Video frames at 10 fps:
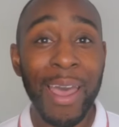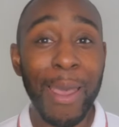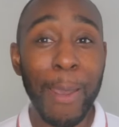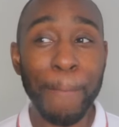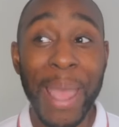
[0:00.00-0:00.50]

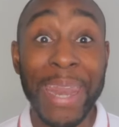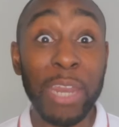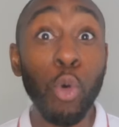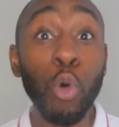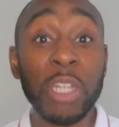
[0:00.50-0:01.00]
and in
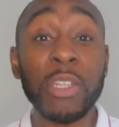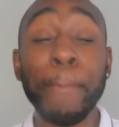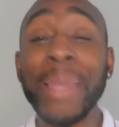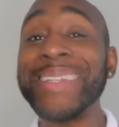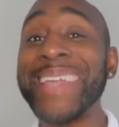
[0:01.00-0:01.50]
order to
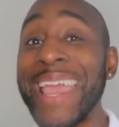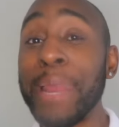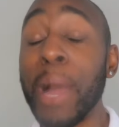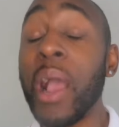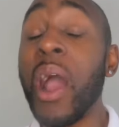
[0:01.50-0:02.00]

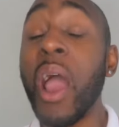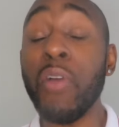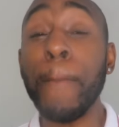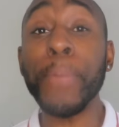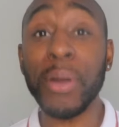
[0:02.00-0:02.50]
maintain my
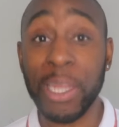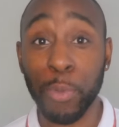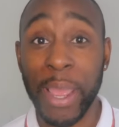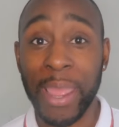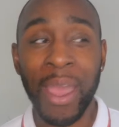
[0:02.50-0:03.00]
current body
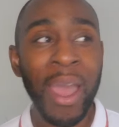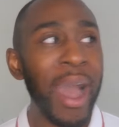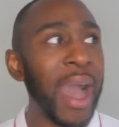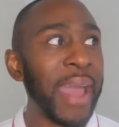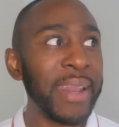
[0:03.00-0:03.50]
weight,
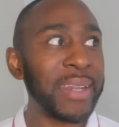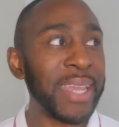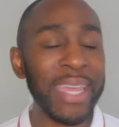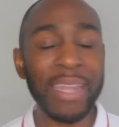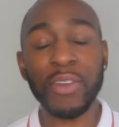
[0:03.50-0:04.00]
I need to
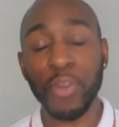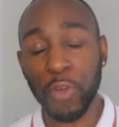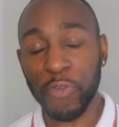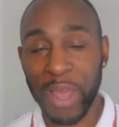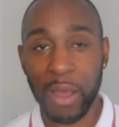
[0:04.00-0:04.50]
eat
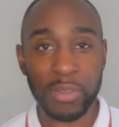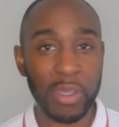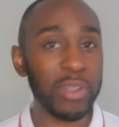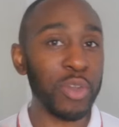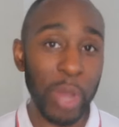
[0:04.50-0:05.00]

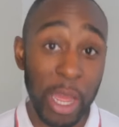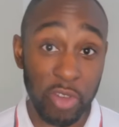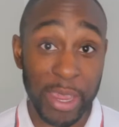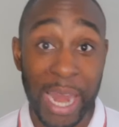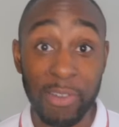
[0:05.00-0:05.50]

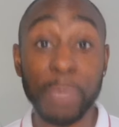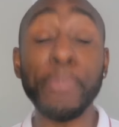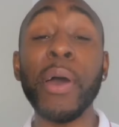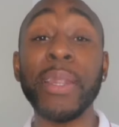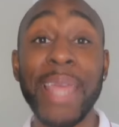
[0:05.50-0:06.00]
2,200 calories
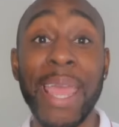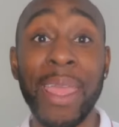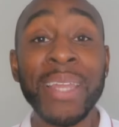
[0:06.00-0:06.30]
per day.